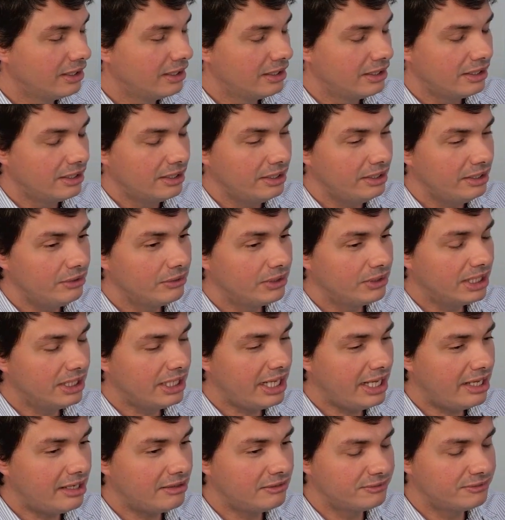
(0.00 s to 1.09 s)
You can
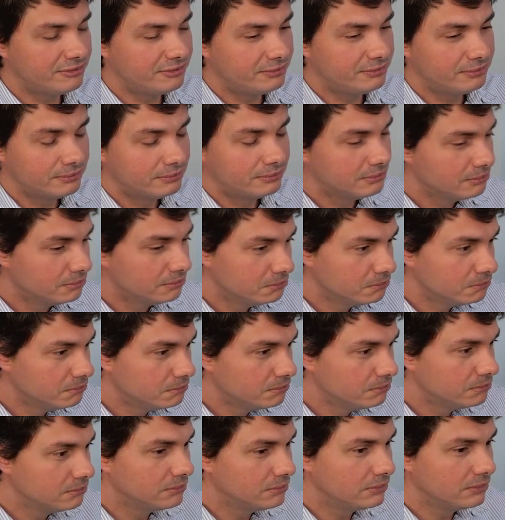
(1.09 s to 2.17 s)
have
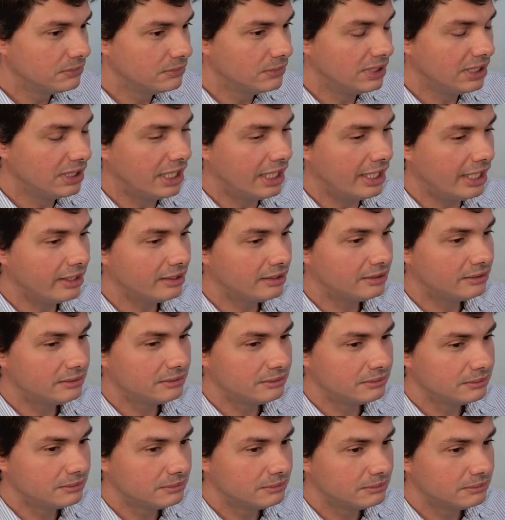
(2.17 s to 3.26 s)
like
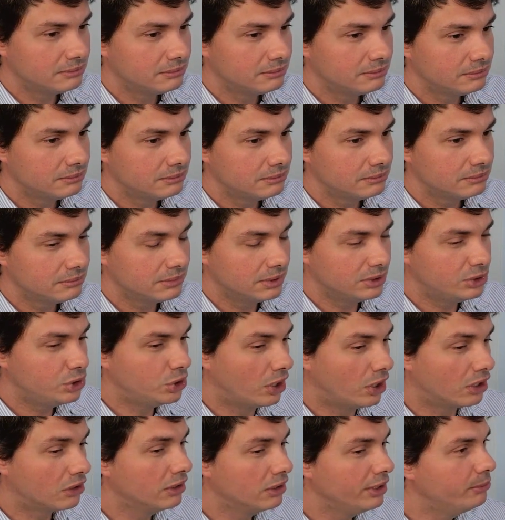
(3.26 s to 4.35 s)
a
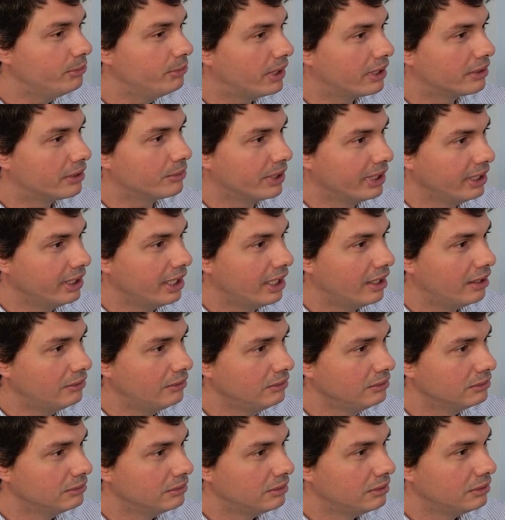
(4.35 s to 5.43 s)
chocolate bar right now,
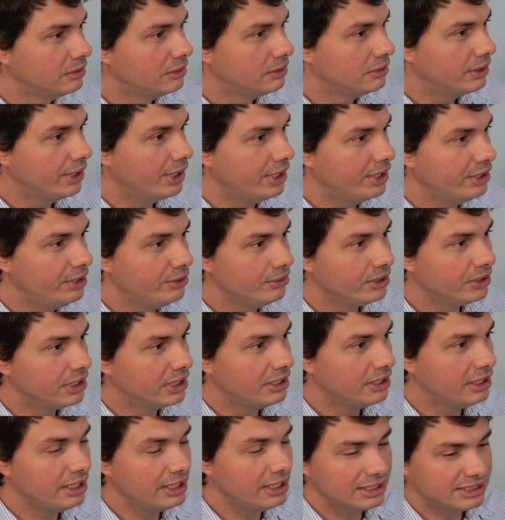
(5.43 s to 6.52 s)
and you can
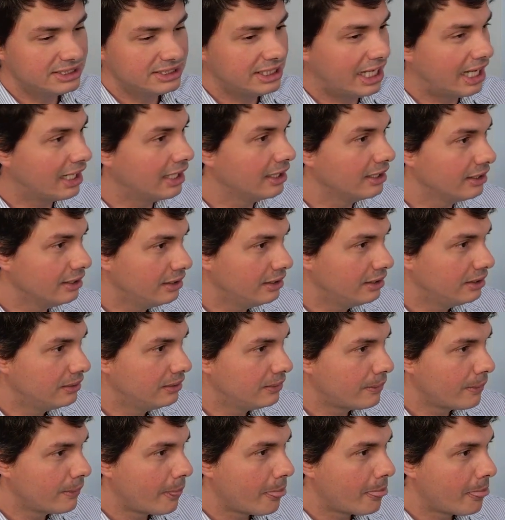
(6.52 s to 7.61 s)
eat a salad.
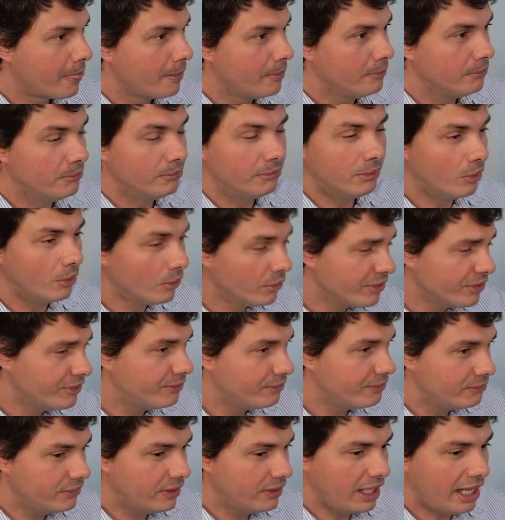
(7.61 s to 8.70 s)
Both
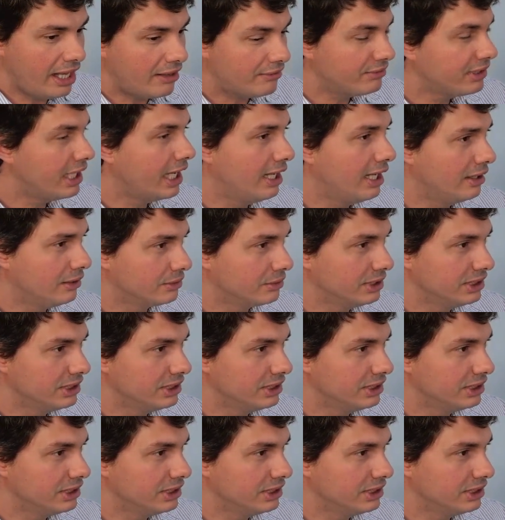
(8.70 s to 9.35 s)
have calories.